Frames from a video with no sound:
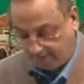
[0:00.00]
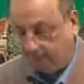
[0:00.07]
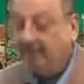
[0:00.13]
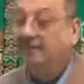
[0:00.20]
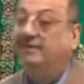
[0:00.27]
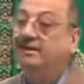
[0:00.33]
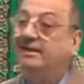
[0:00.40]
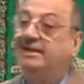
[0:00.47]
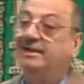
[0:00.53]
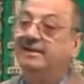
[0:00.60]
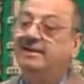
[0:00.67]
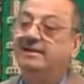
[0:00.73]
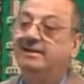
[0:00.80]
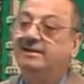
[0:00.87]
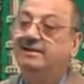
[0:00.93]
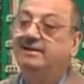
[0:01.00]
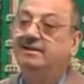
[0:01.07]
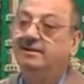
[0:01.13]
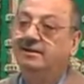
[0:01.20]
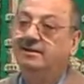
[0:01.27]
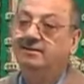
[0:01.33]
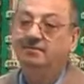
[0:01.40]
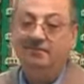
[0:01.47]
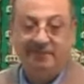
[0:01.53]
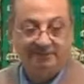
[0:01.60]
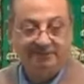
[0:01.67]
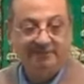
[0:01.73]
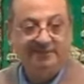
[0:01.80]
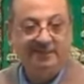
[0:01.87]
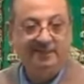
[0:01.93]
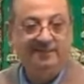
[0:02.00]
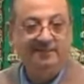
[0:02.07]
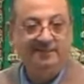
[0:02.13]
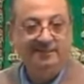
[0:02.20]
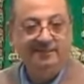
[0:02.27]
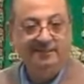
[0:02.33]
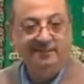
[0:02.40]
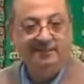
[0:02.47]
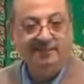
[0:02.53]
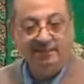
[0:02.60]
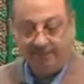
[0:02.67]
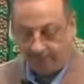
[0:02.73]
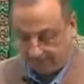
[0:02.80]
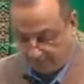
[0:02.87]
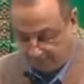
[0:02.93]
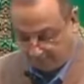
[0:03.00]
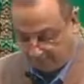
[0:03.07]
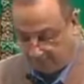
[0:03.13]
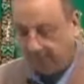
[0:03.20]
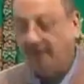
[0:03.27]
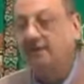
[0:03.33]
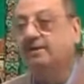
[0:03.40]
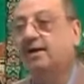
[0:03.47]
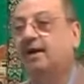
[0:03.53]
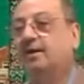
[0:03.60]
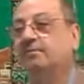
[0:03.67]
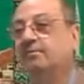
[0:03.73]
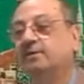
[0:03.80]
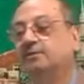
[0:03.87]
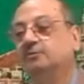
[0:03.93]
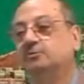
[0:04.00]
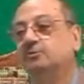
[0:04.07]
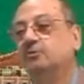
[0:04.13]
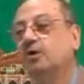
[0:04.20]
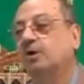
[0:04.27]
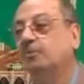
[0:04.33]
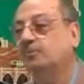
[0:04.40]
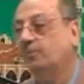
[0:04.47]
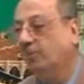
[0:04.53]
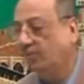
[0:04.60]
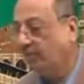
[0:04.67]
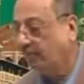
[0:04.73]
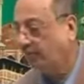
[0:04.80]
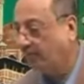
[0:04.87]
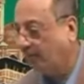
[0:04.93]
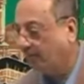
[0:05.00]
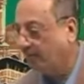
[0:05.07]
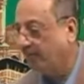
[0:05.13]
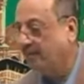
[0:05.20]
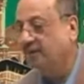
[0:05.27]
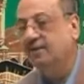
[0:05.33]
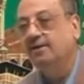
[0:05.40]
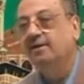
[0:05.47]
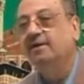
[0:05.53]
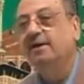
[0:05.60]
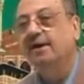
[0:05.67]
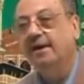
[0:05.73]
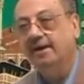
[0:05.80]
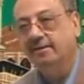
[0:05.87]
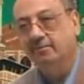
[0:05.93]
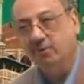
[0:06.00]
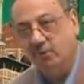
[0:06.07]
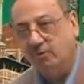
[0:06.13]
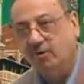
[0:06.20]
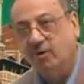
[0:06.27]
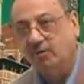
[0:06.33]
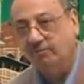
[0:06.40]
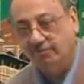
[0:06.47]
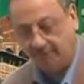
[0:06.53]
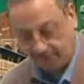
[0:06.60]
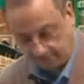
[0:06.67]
li mazidan min al kahwa. Do not pour for me more coffee.